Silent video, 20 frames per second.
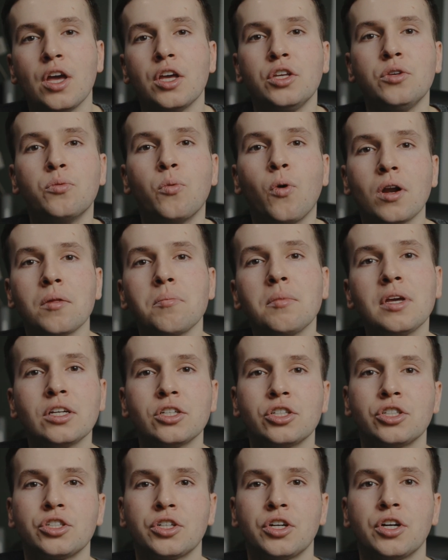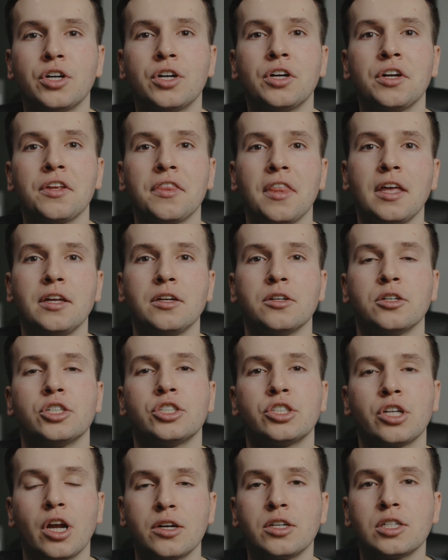you want to make sure that your
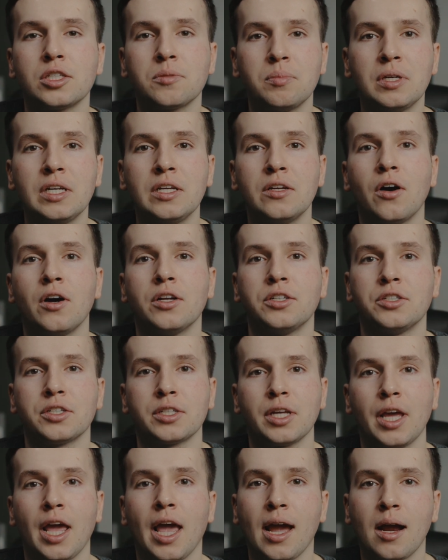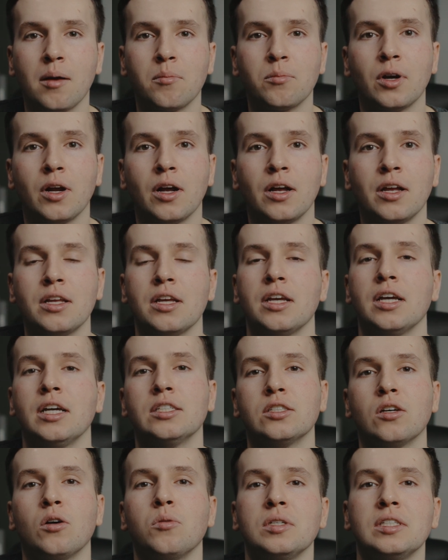shutter speed on your camera
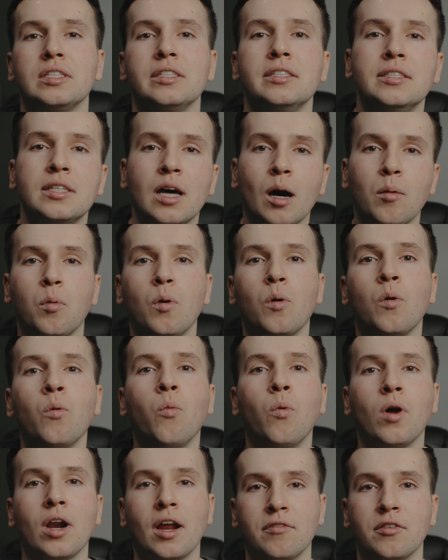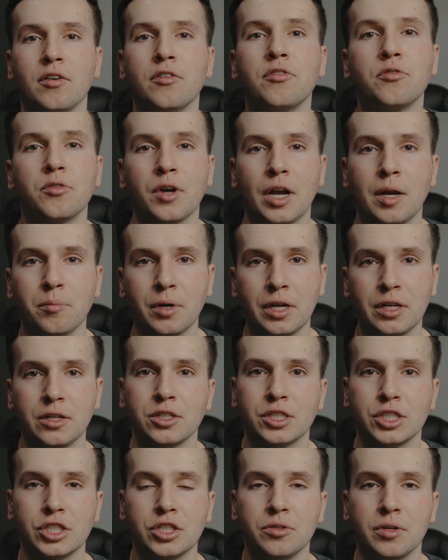is always double whatever frame rate
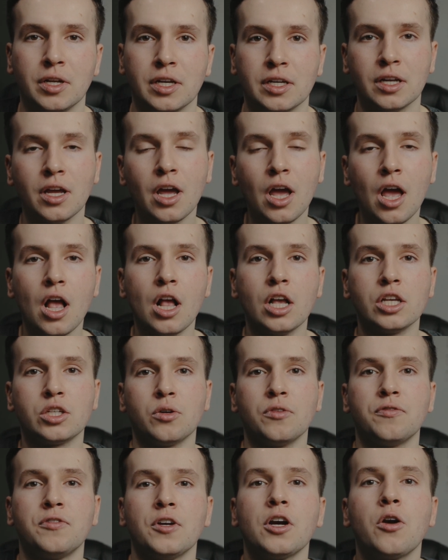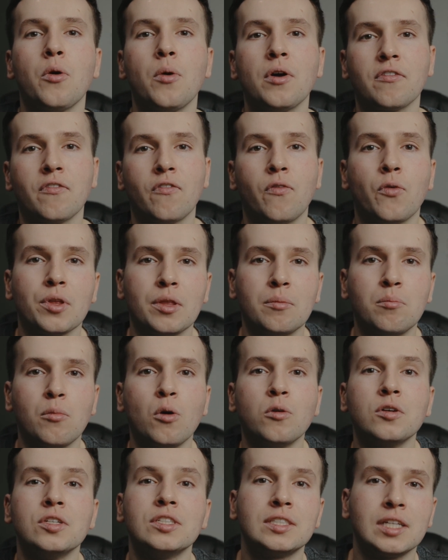you're shooting. So if you're going for the
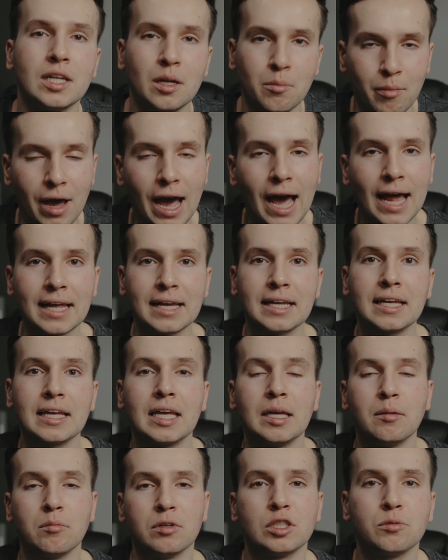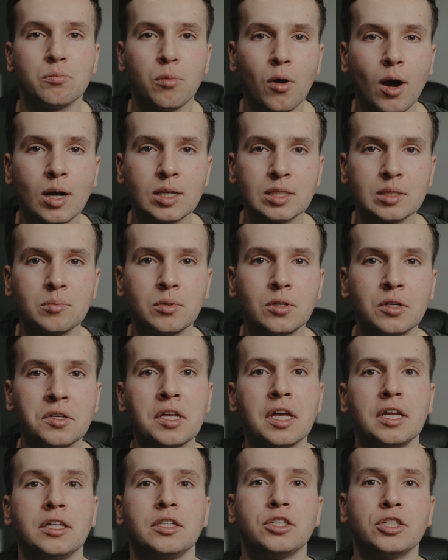most cinematic image
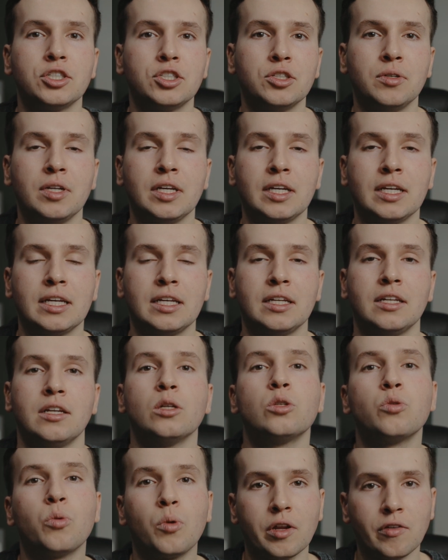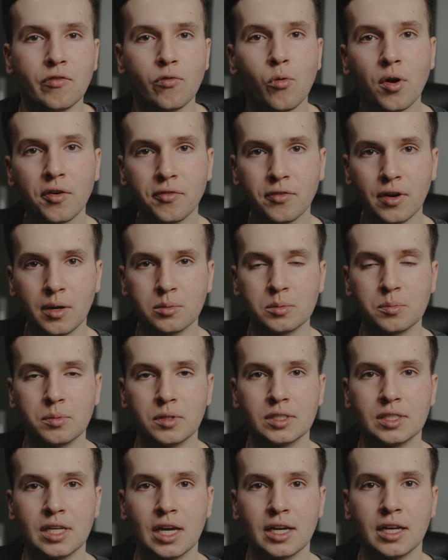possible and you're shooting in 24 frames
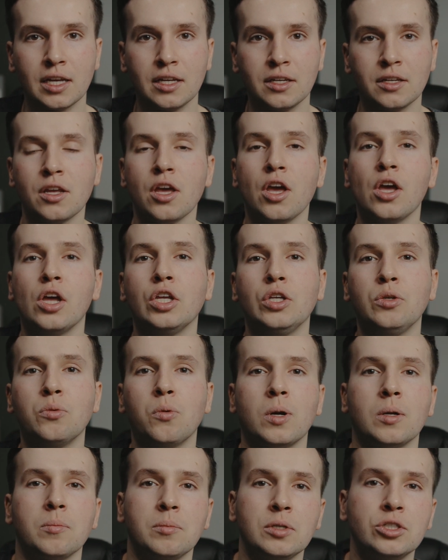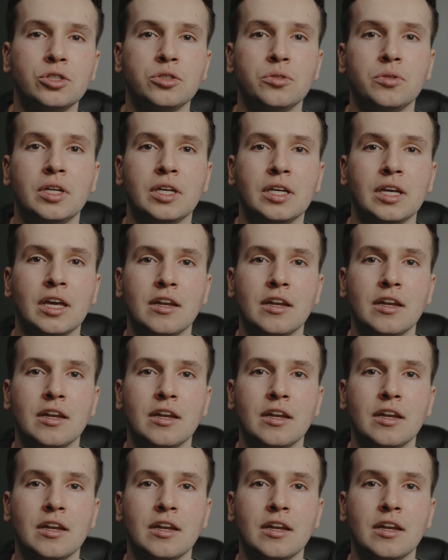per second, you want to be shooting